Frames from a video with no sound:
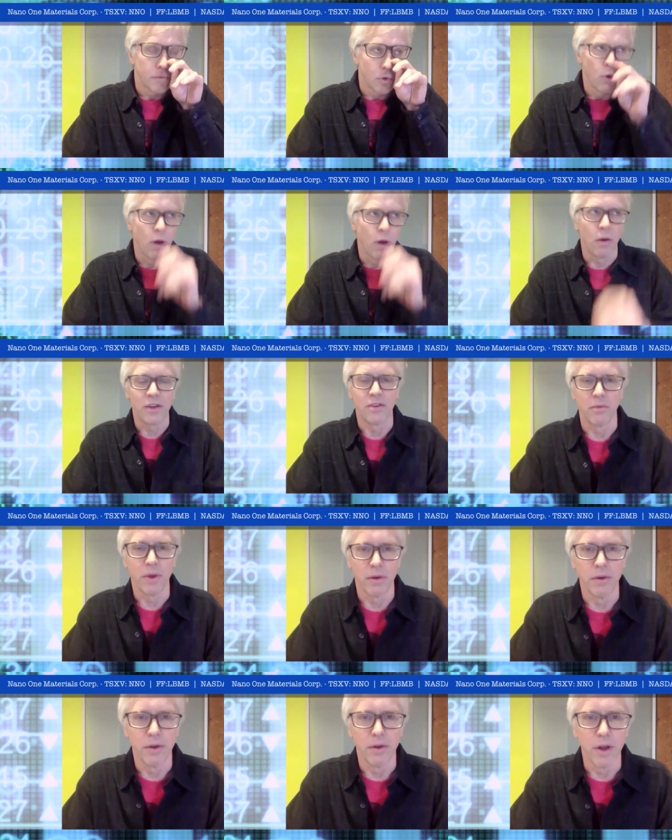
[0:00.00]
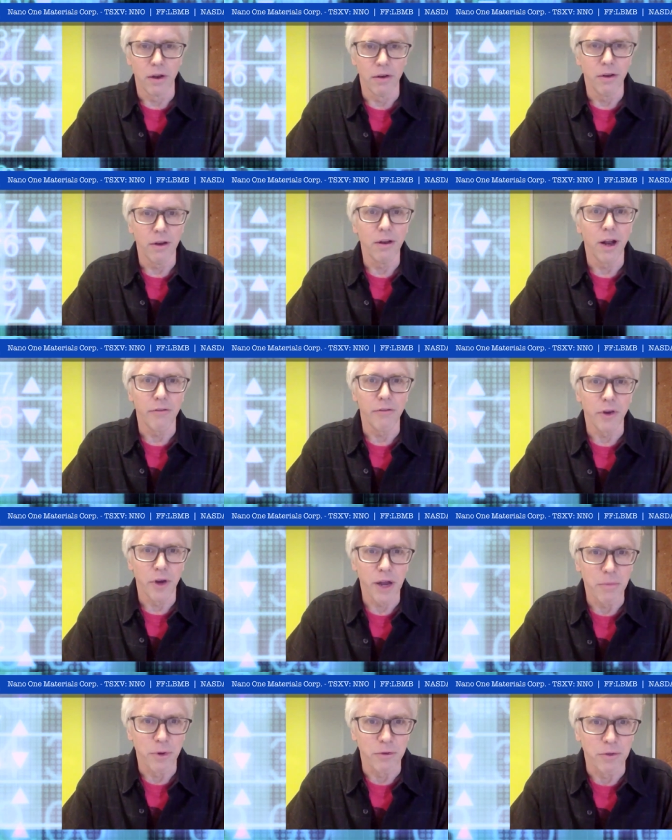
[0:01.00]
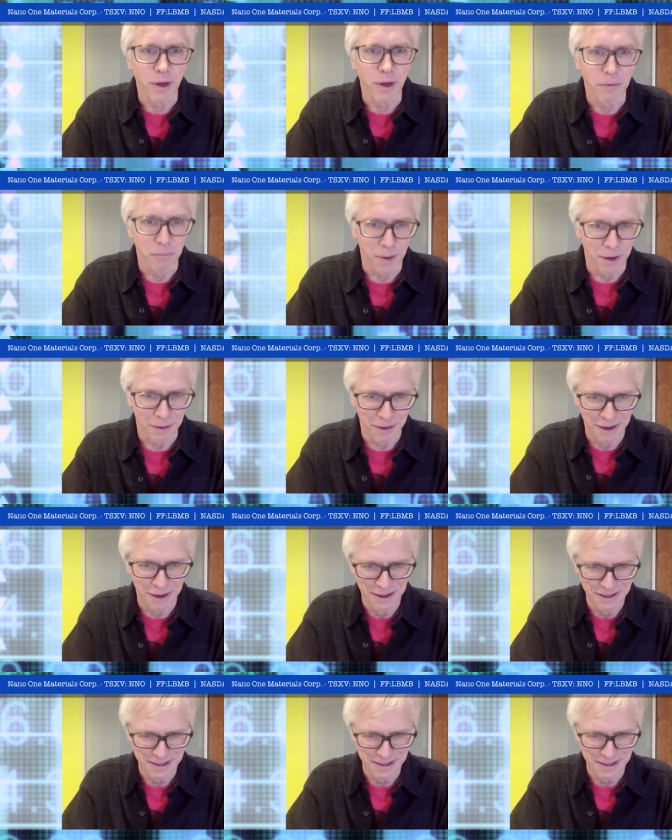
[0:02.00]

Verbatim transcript: Well, none of your neighbors um, uh,